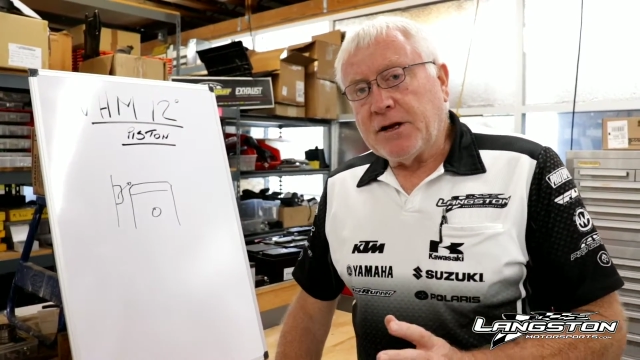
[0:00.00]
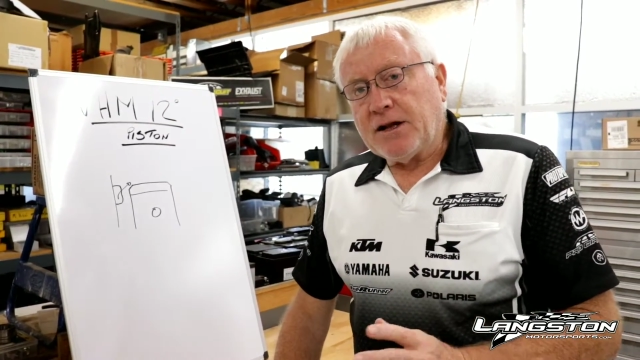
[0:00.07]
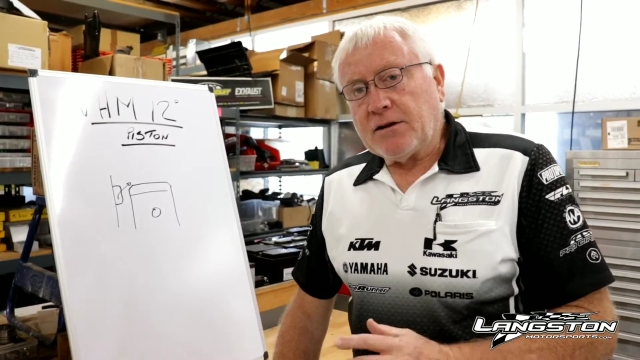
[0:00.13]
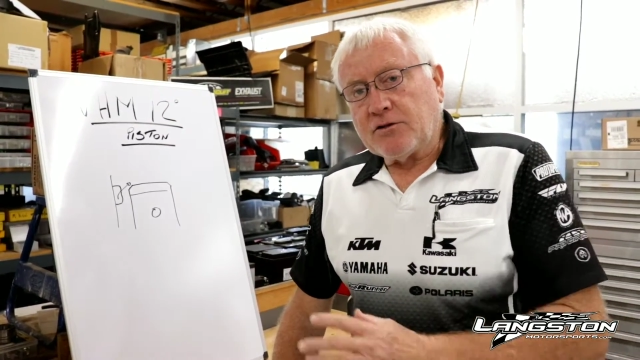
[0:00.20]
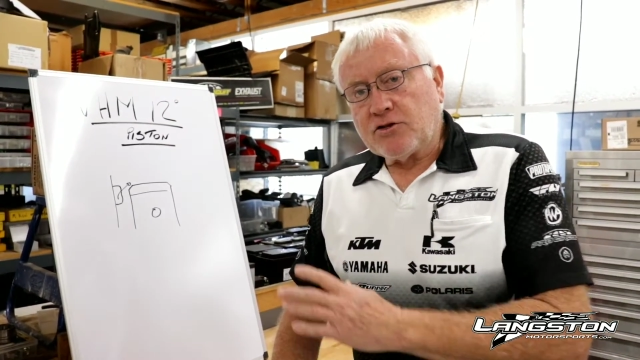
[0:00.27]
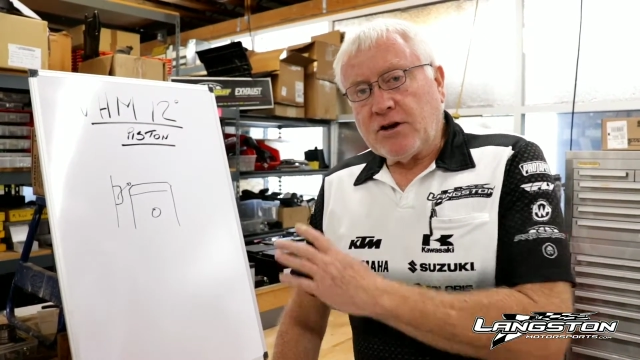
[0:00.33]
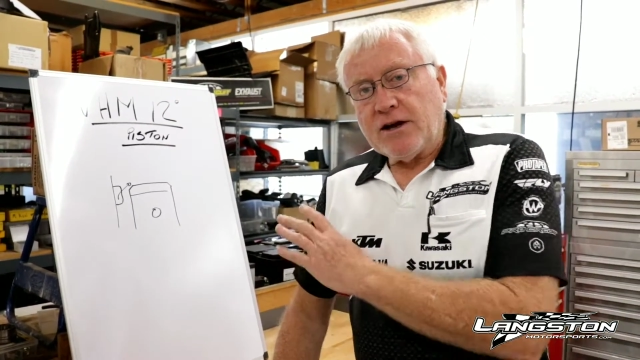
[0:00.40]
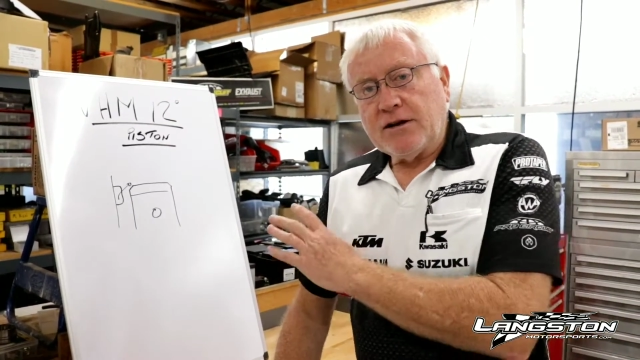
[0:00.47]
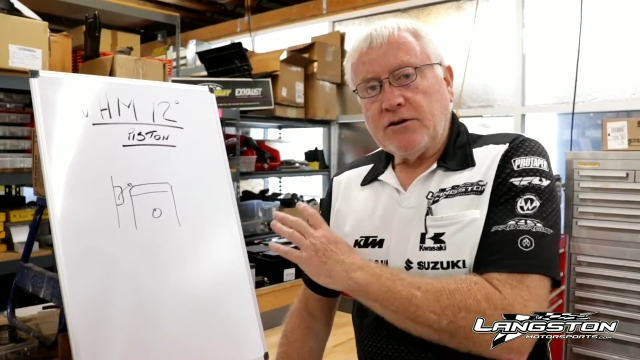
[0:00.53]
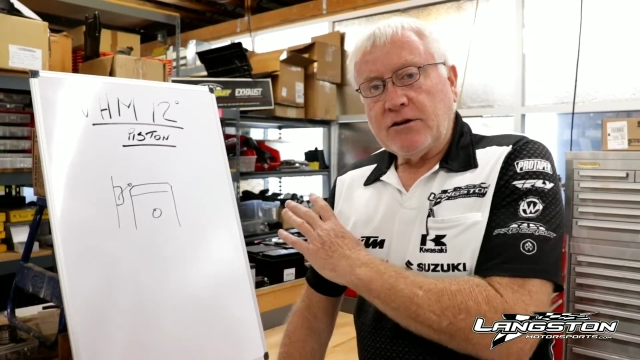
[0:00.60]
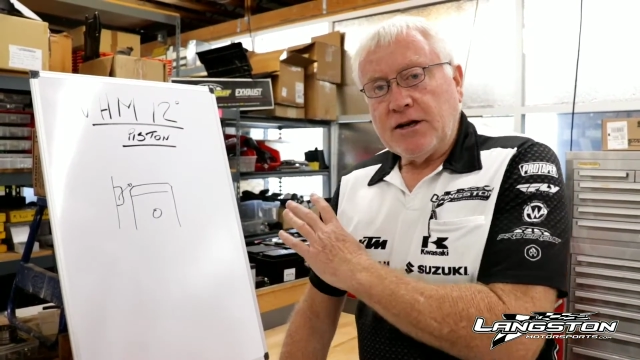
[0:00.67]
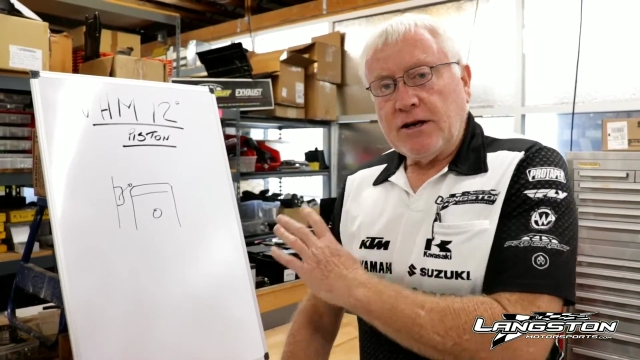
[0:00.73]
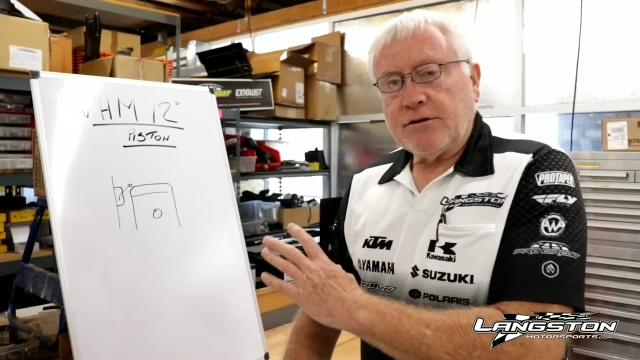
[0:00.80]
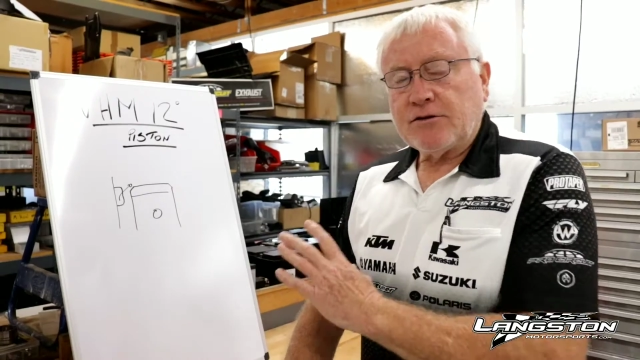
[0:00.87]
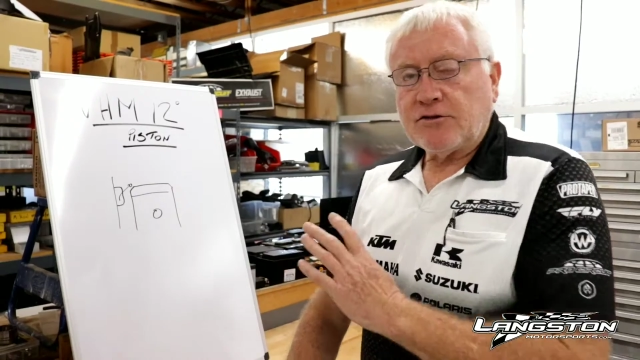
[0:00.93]
but I'll try
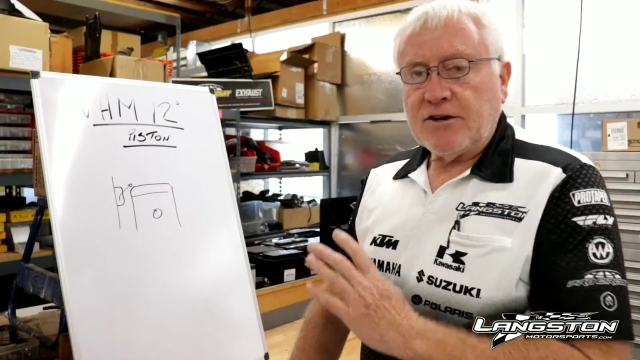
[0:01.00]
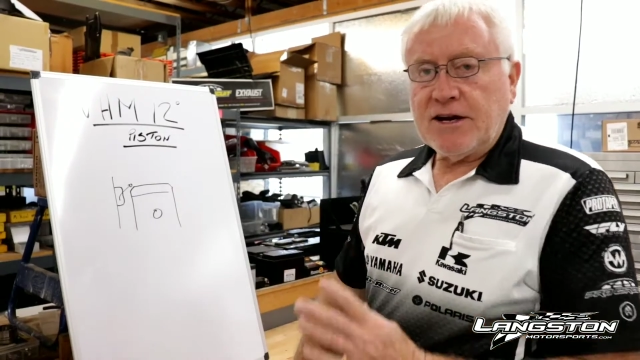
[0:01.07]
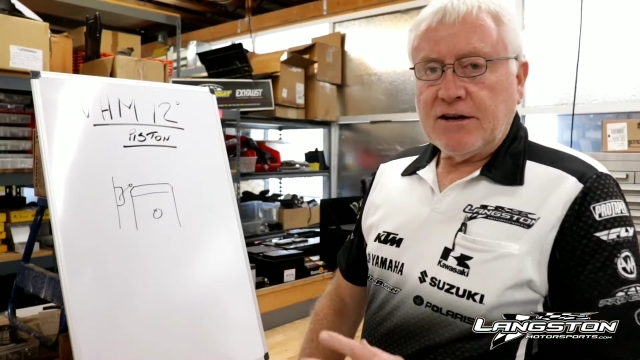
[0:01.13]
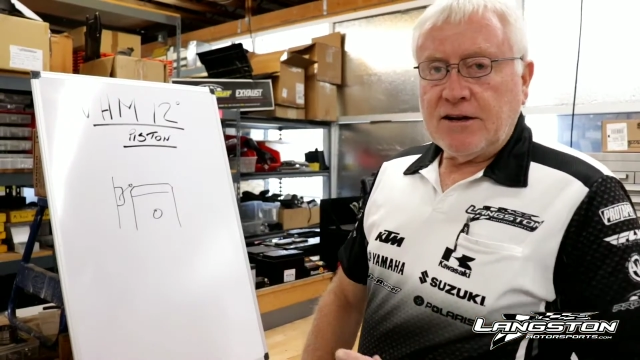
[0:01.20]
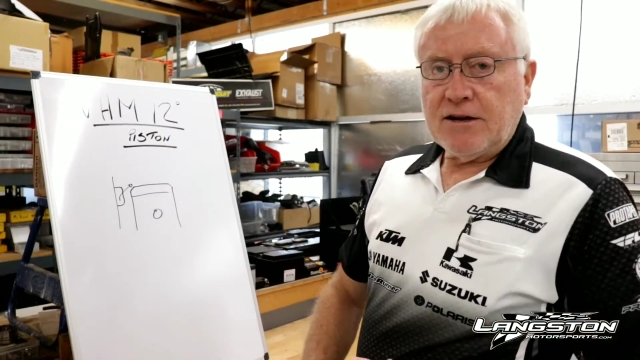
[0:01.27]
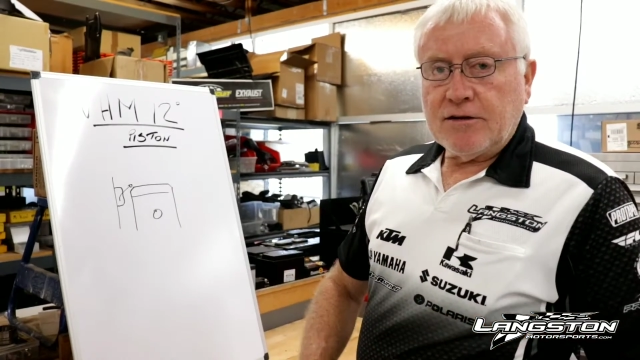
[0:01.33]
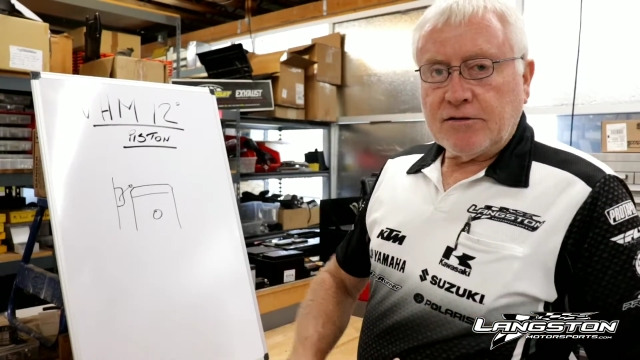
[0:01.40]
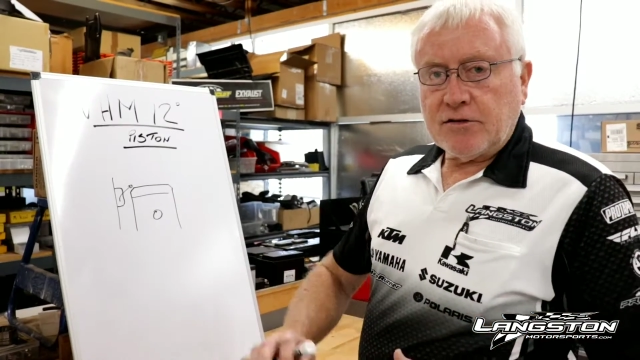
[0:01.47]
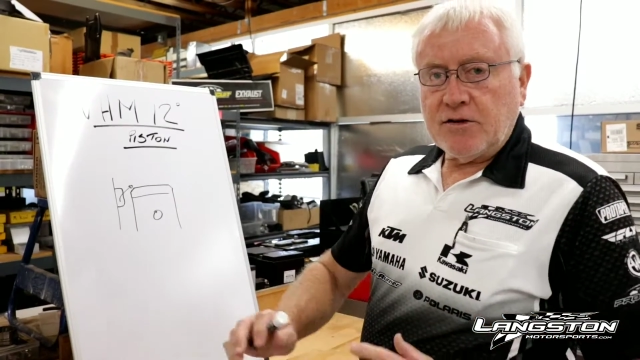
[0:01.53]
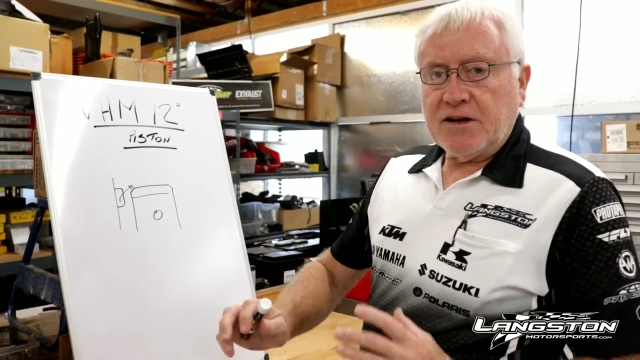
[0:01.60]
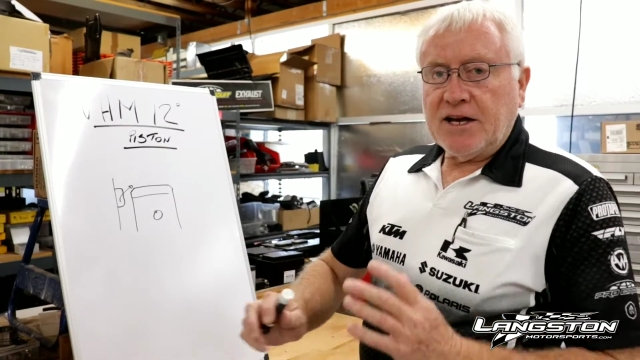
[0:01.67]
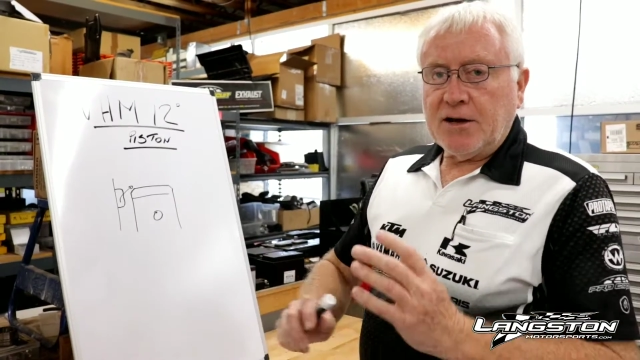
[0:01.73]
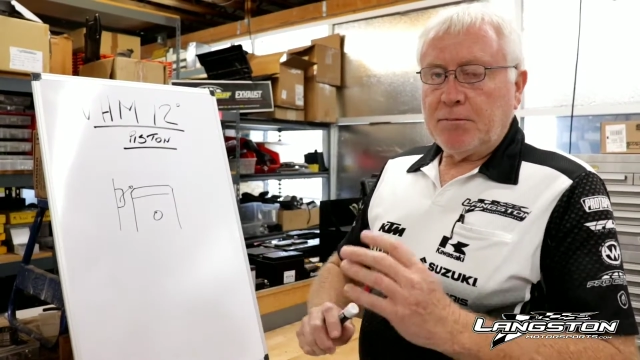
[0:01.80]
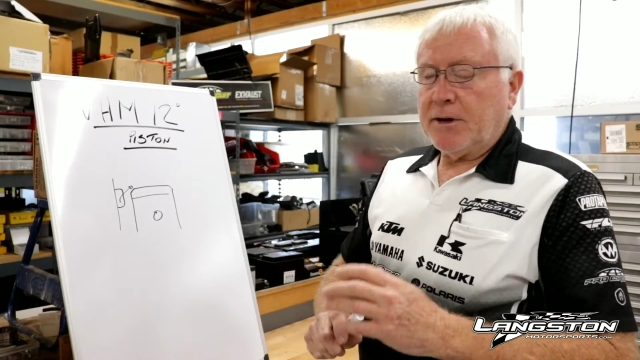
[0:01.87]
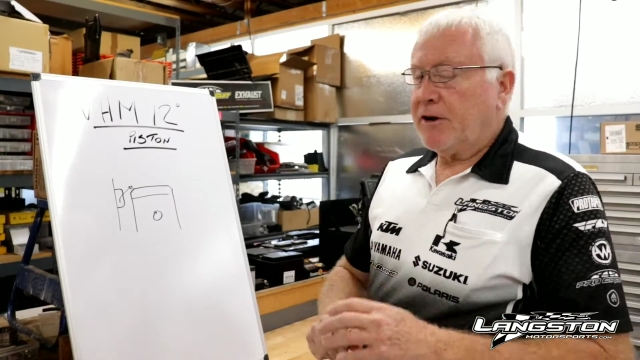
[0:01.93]
and illustrate here so
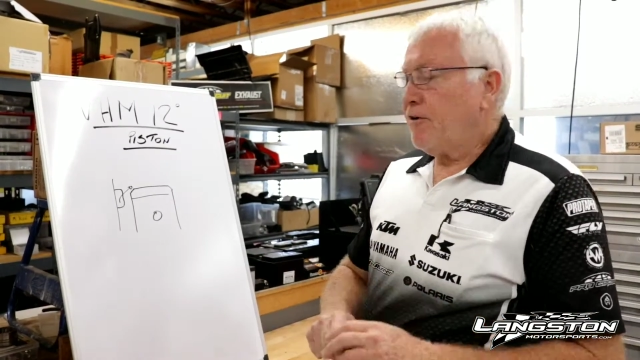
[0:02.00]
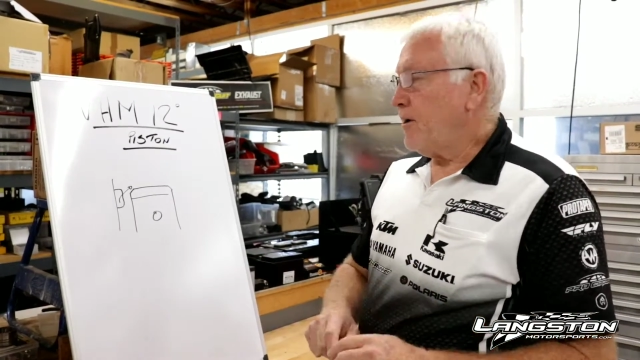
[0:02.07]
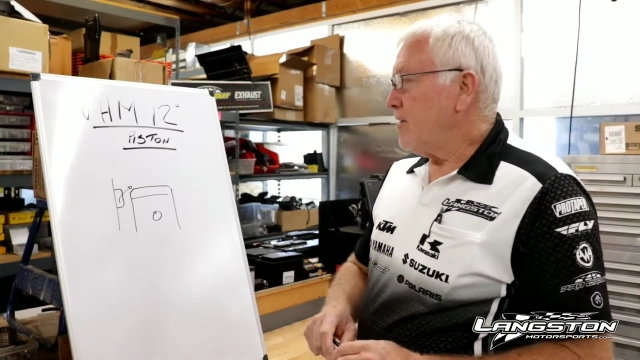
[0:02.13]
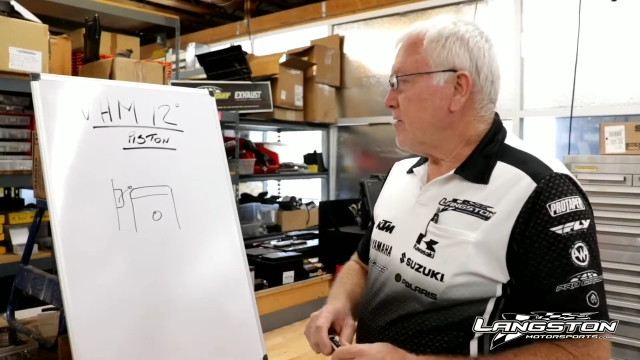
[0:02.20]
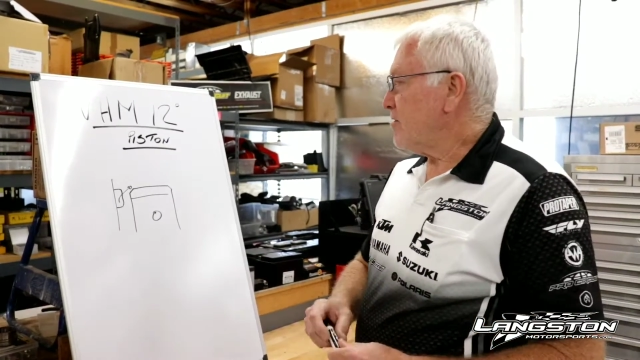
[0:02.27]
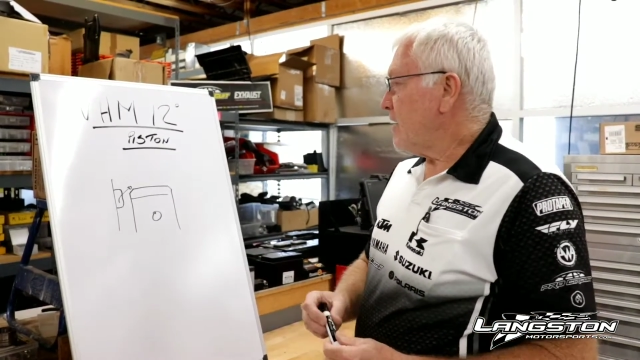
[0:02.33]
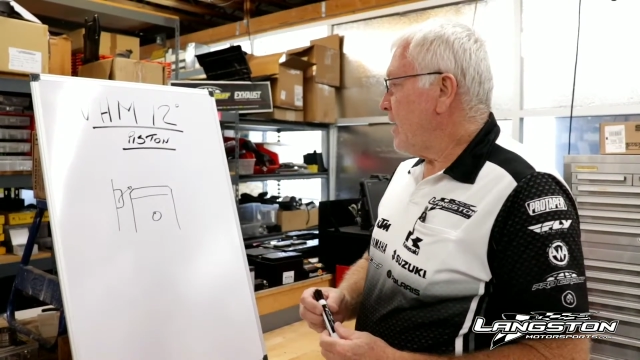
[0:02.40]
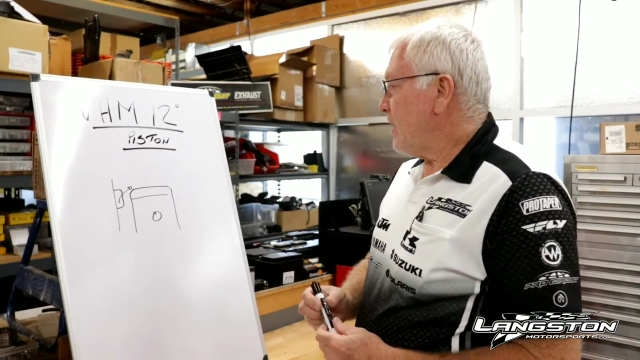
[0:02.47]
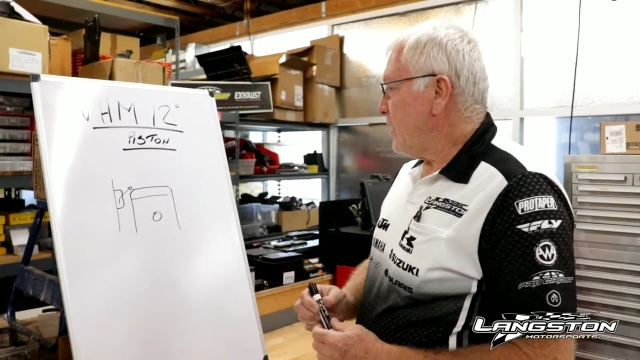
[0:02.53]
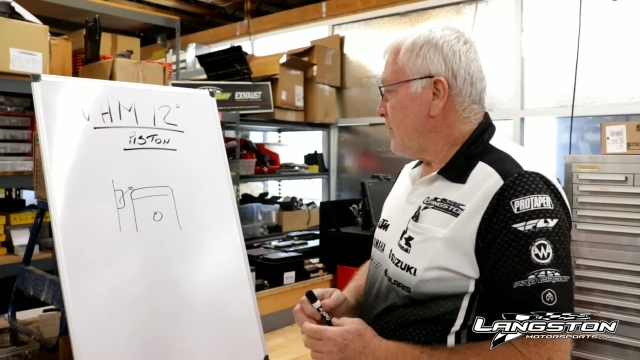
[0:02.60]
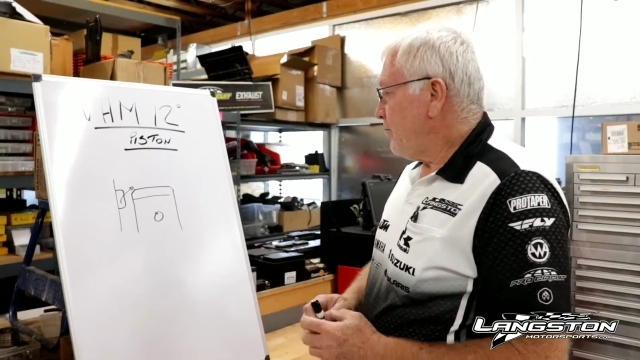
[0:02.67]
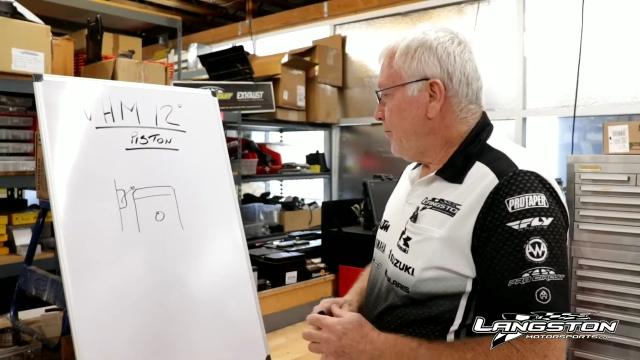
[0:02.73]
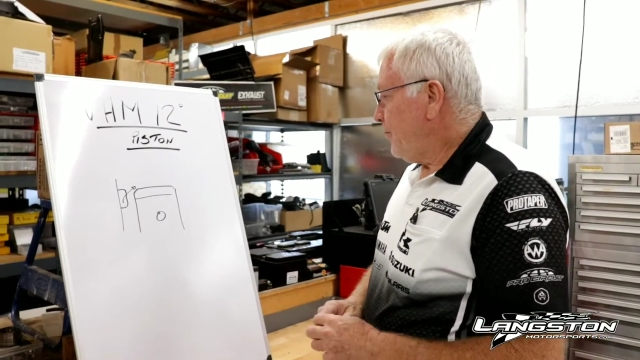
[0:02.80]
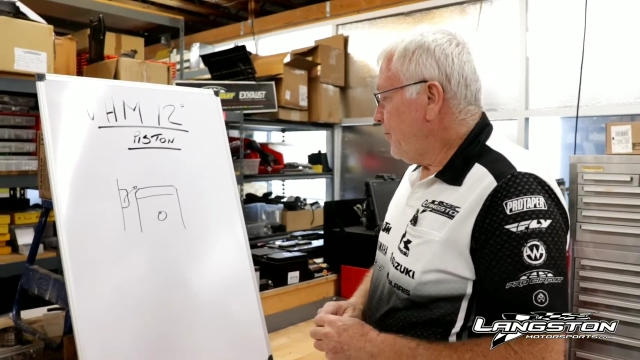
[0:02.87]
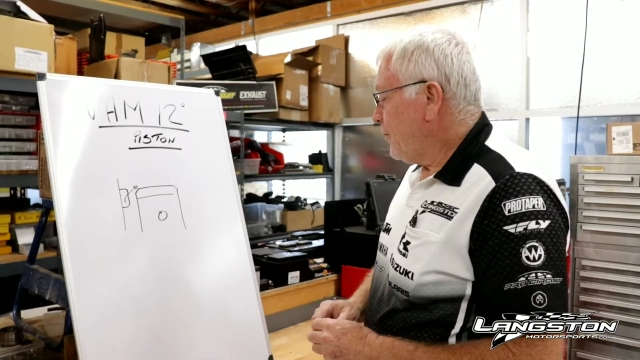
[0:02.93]
you get a better understanding.